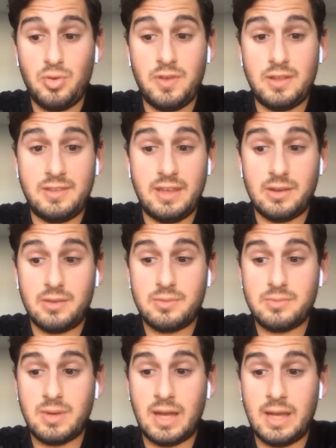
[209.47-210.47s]
That's like a
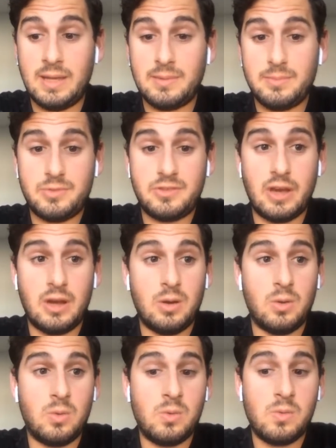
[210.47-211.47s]
prove it deal, right?
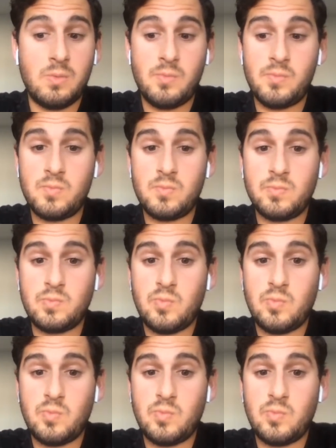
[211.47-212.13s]
So,